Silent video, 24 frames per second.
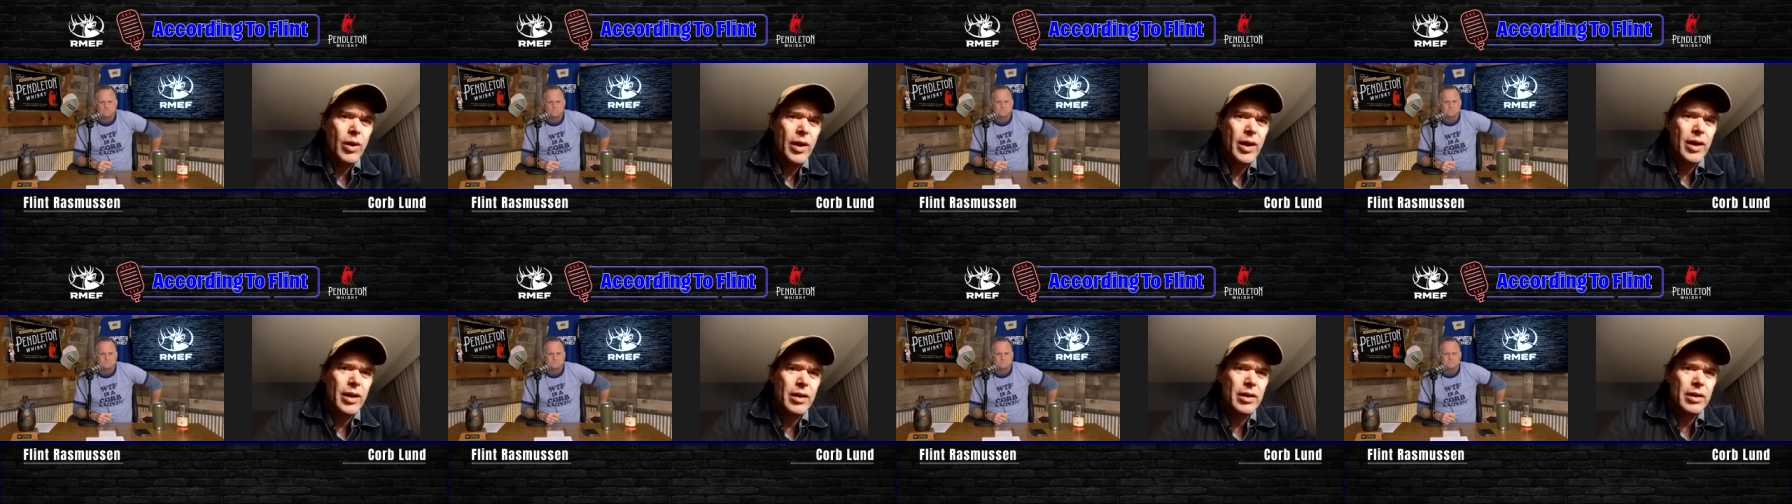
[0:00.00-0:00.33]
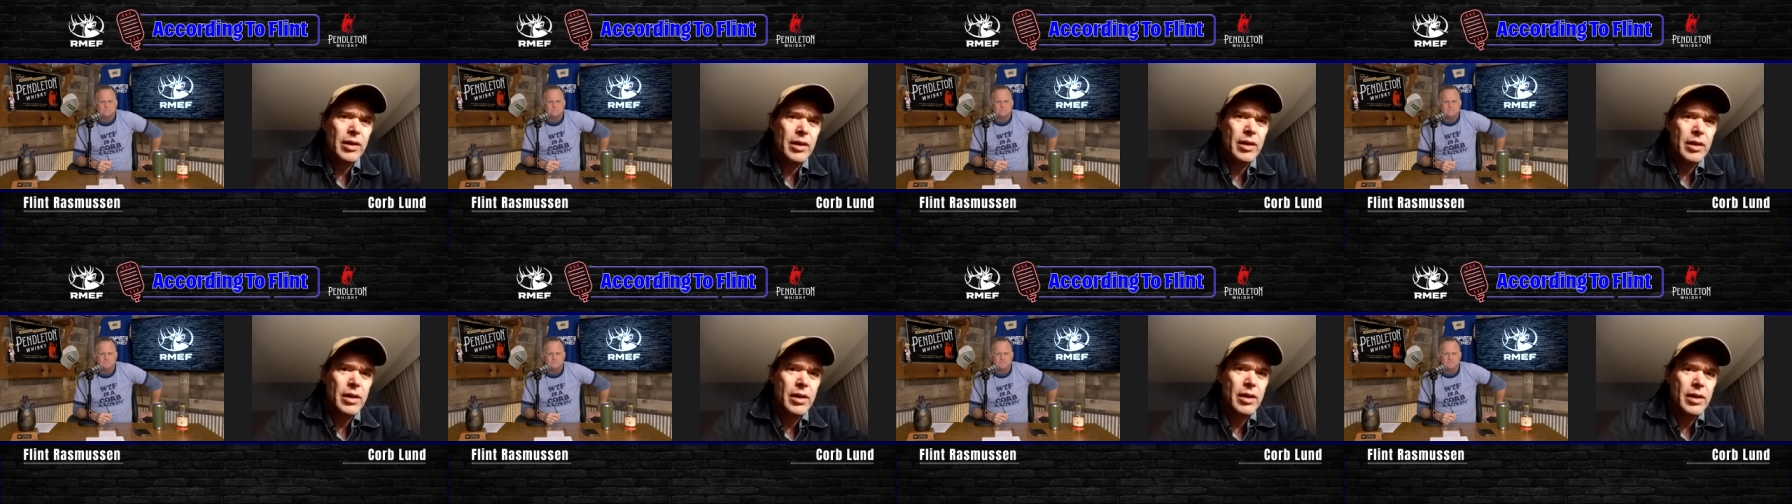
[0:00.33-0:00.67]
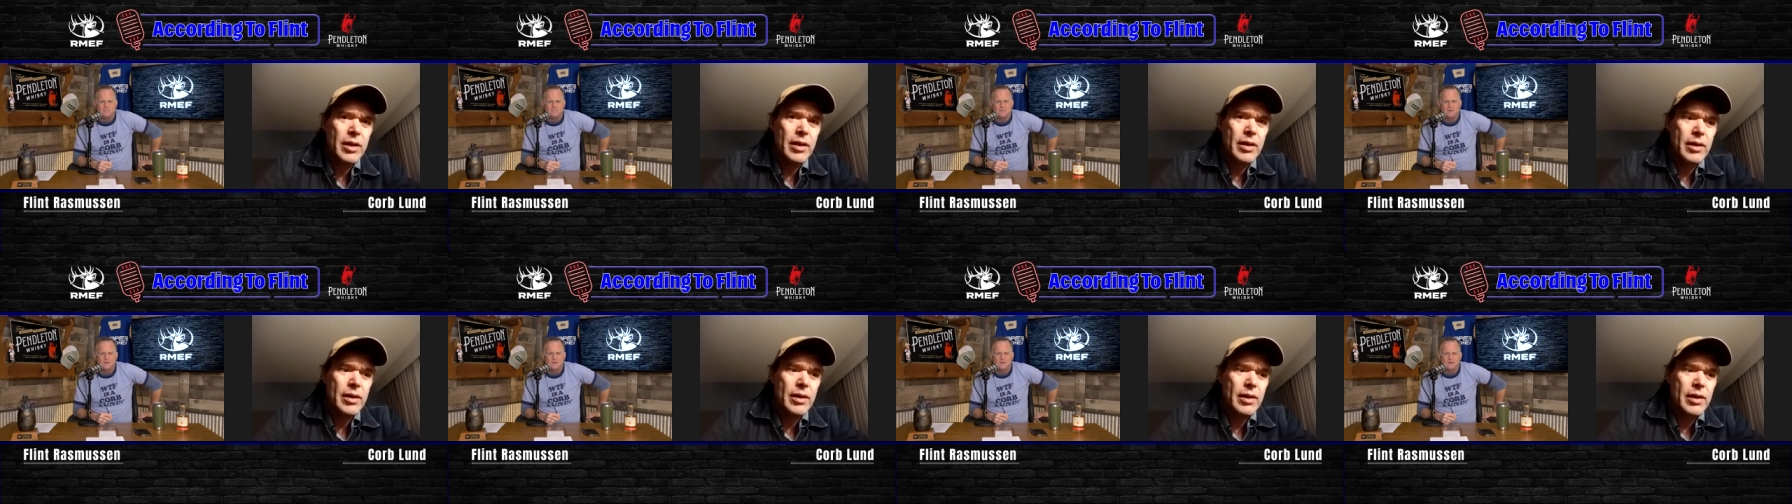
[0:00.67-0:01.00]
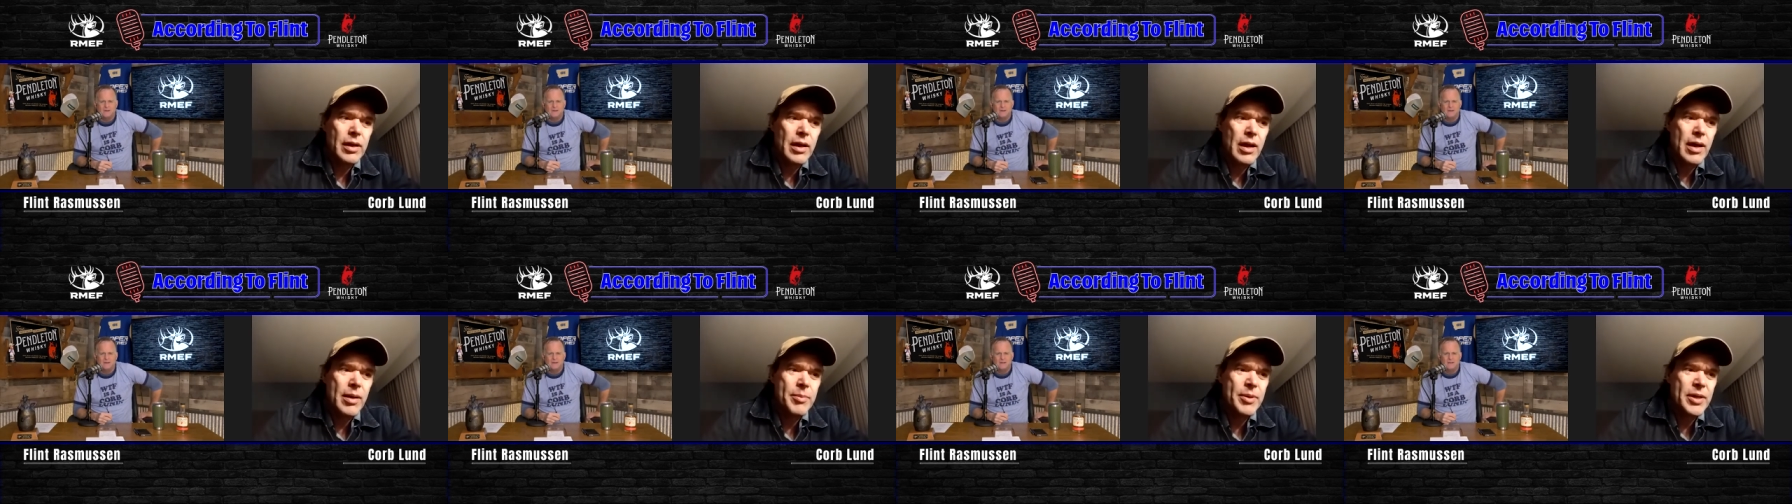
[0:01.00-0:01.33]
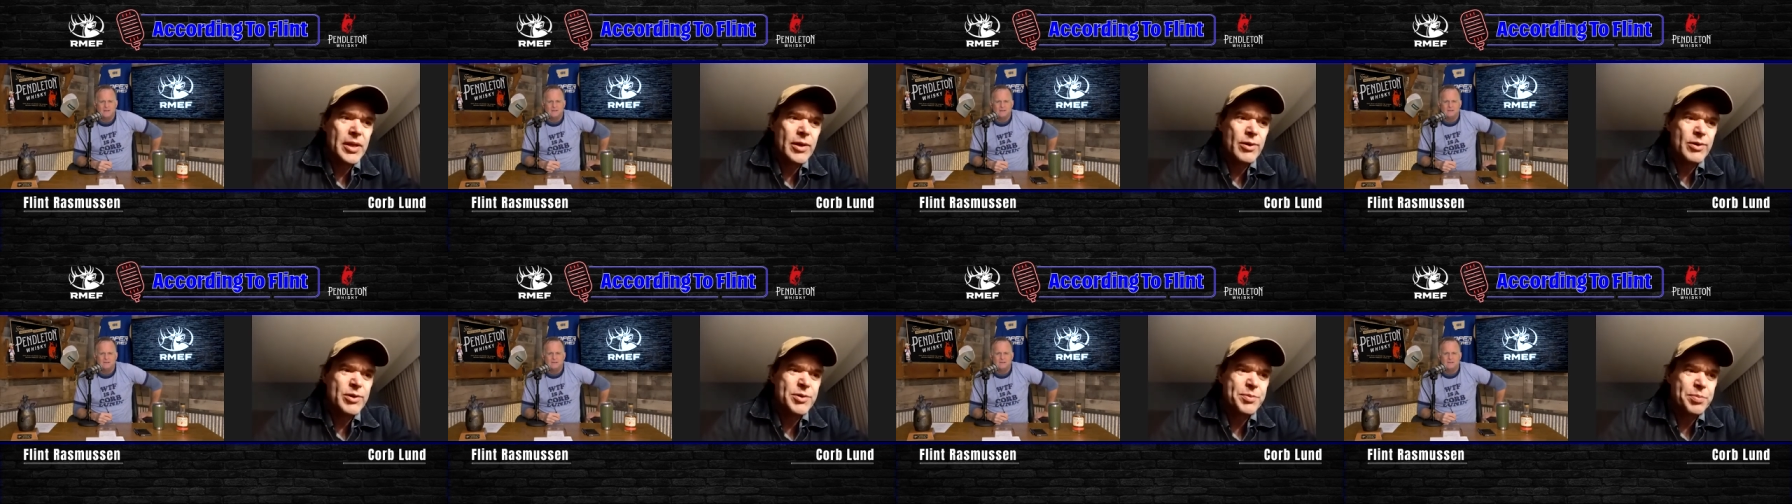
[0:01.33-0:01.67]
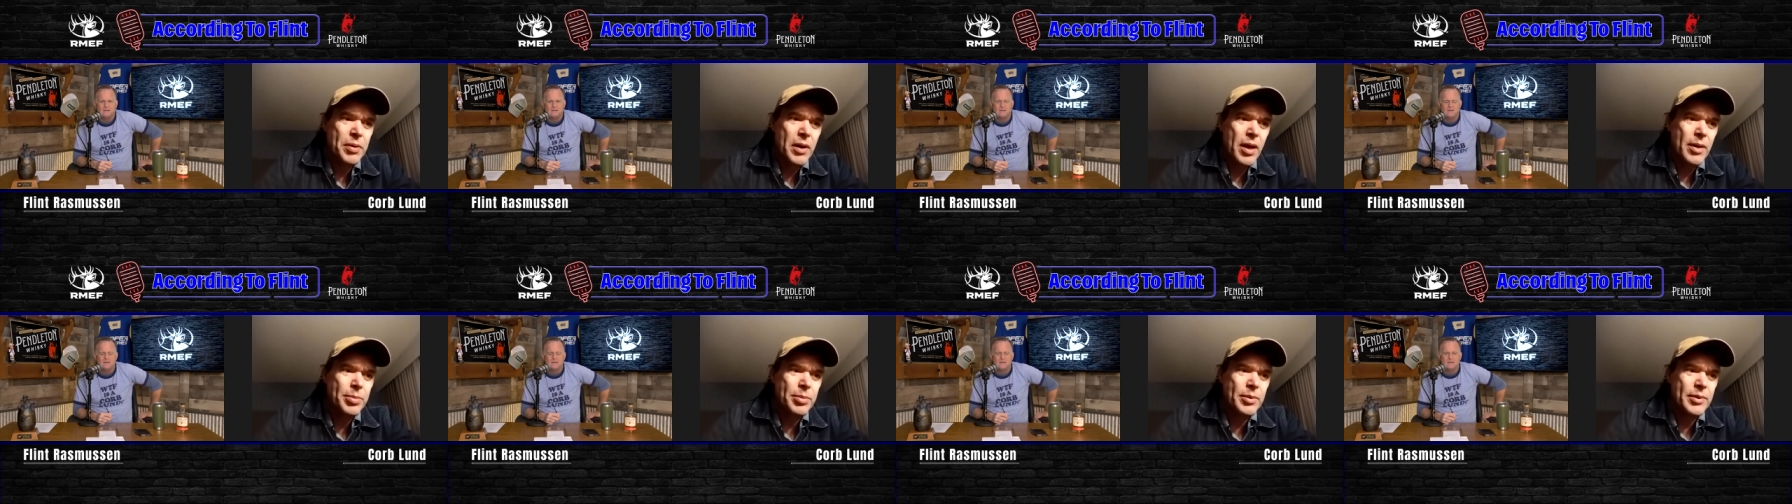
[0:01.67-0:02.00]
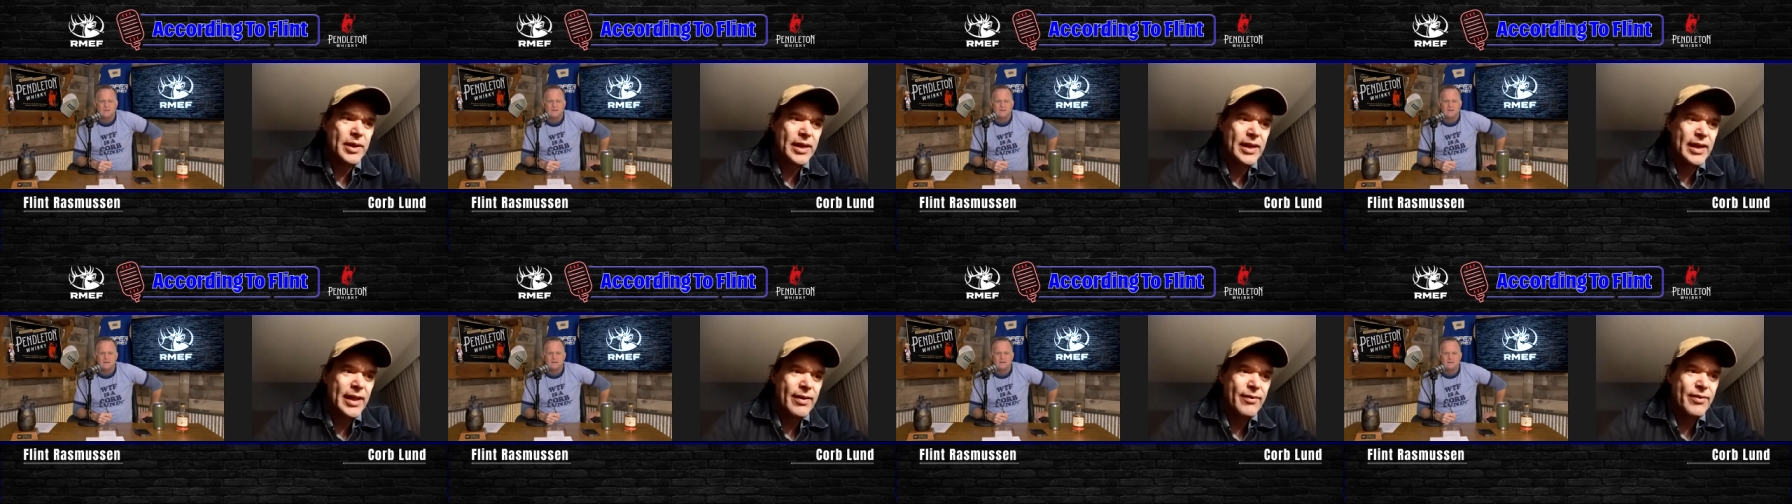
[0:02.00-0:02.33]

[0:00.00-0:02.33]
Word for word: Well, I mean, it was probably